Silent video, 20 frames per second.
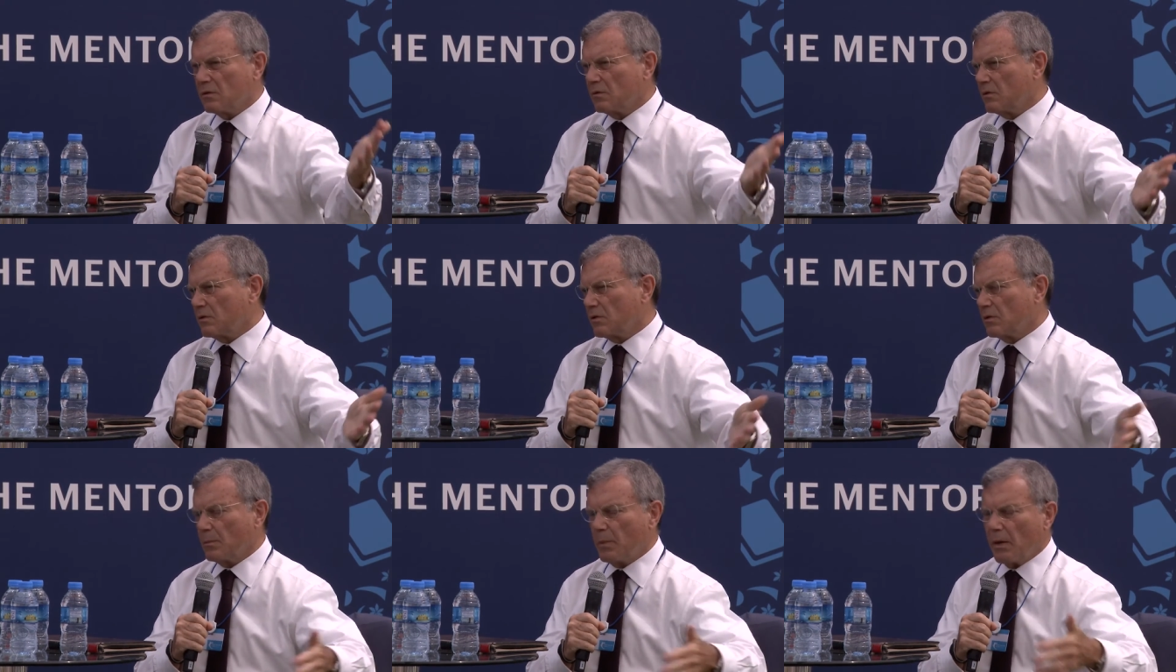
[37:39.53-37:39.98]

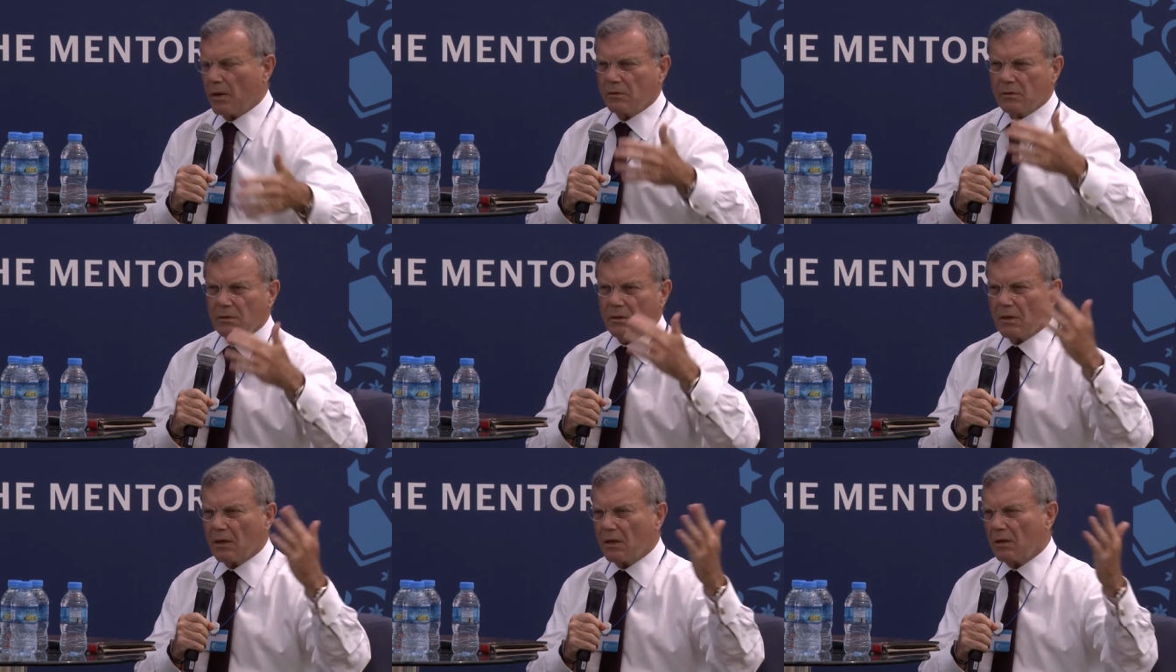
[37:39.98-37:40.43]

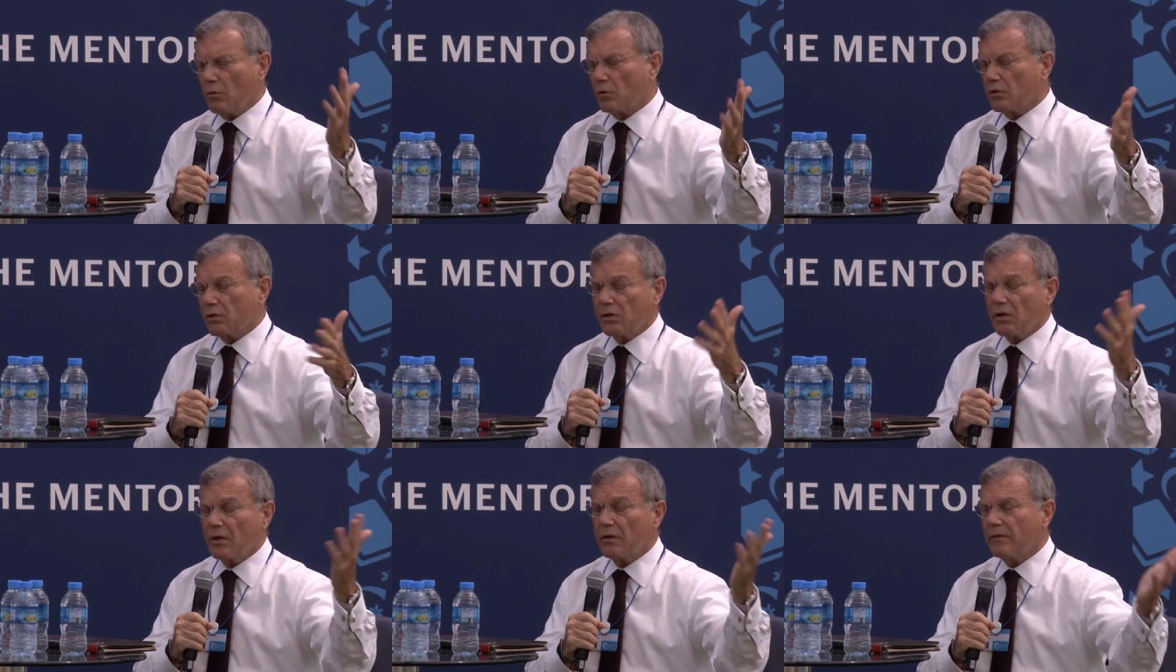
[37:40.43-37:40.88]
supposedly, or
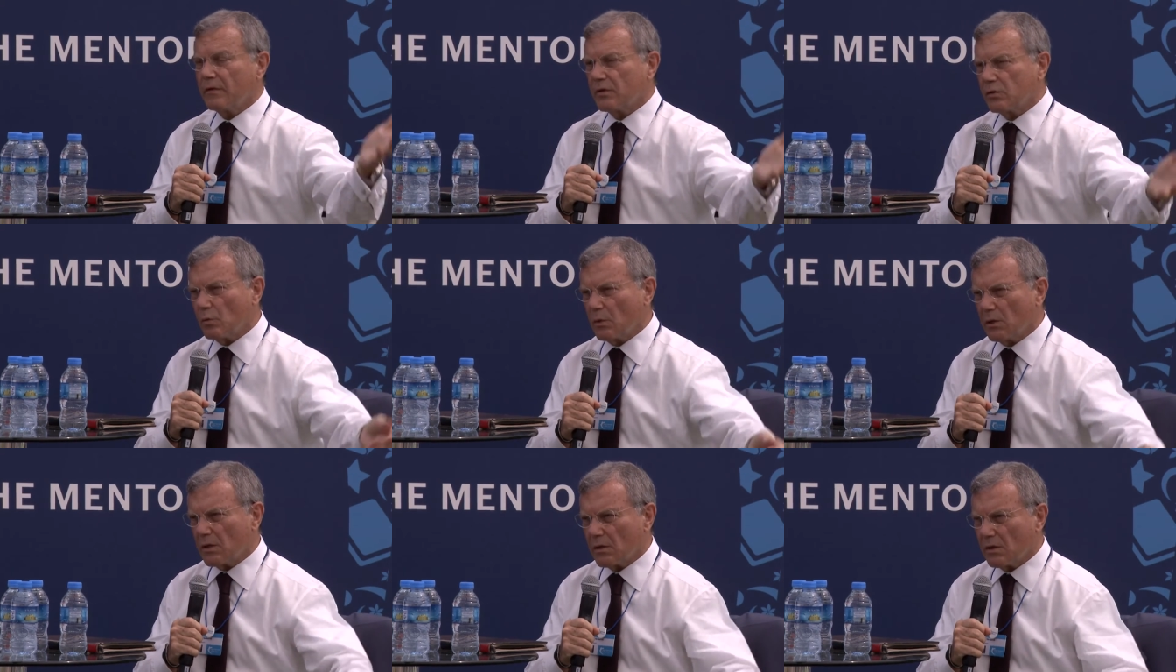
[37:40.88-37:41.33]
service
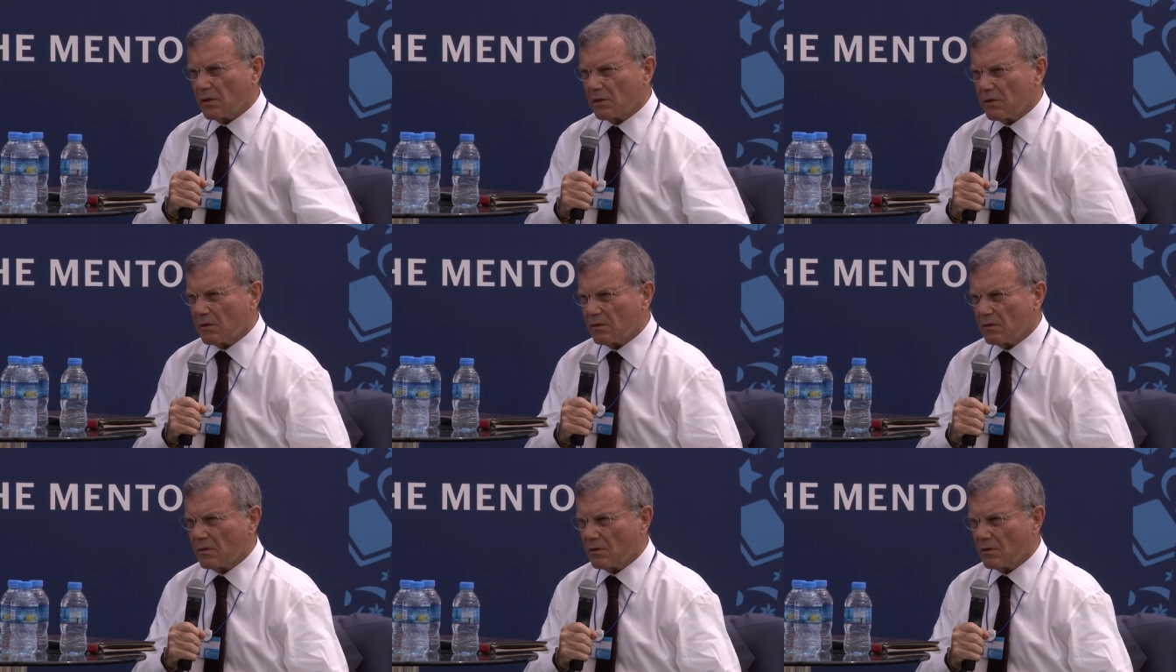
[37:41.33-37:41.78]
workers,